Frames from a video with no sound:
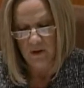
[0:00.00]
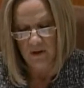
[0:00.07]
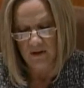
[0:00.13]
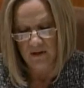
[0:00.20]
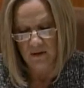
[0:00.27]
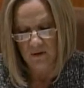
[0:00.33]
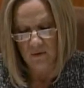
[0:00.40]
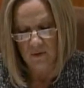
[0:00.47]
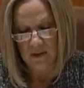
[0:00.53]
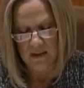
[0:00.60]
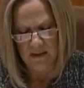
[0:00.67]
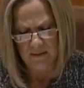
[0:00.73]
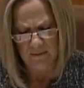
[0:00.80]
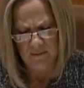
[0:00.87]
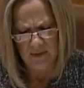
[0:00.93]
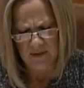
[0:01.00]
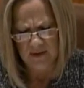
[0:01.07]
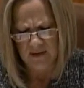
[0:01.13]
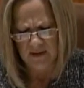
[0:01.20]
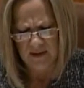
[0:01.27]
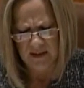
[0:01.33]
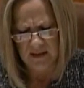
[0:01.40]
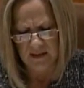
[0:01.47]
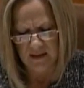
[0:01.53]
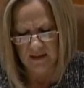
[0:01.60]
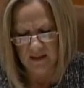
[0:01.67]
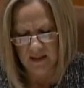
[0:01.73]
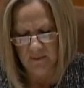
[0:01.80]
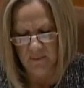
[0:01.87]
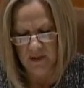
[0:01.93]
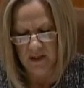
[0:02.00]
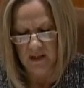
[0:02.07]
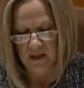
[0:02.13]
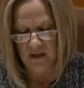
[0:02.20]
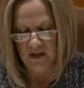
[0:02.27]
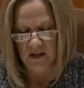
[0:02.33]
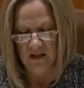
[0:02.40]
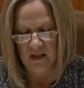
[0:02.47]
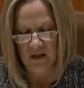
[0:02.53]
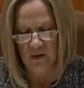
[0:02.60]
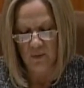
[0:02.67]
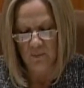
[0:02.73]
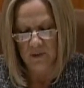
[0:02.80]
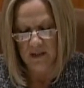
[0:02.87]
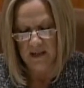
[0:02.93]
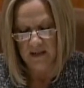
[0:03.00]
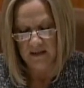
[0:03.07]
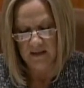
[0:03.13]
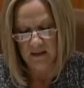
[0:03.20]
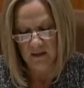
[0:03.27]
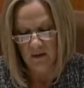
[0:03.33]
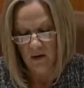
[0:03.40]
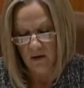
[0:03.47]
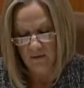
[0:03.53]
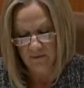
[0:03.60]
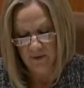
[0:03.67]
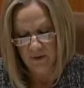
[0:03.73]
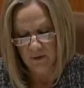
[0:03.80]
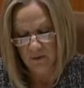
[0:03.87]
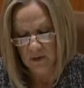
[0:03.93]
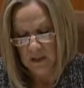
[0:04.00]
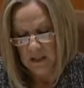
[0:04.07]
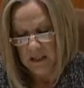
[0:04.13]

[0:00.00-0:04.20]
also it says a CUBS in Longview.